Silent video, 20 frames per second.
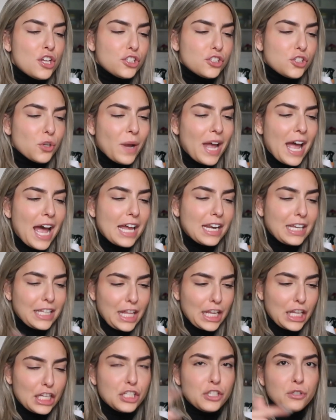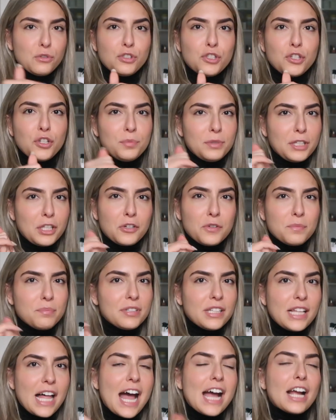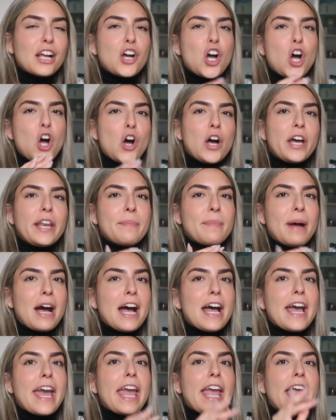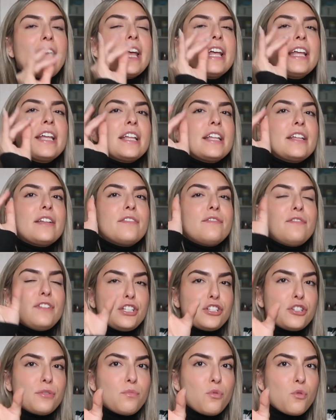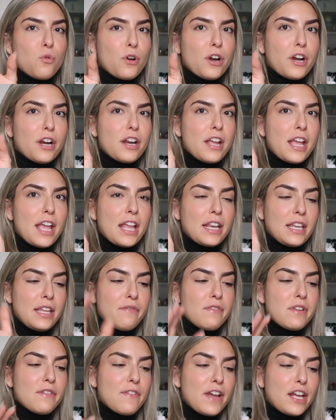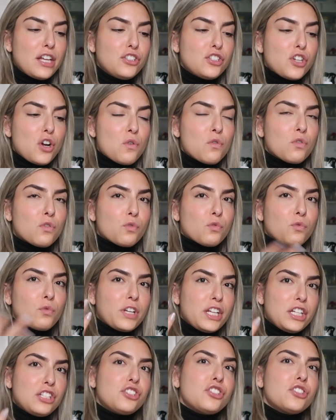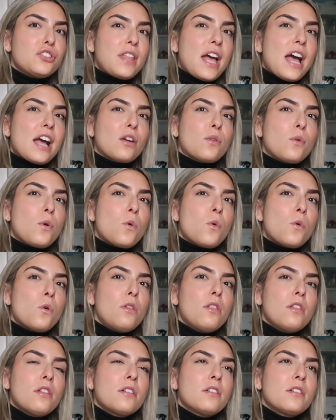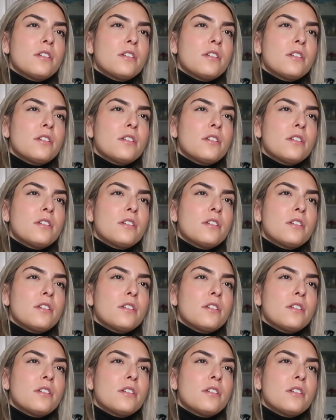So I had a, like a YouTube little plaque on my vision board, and even if I don't reach that goal,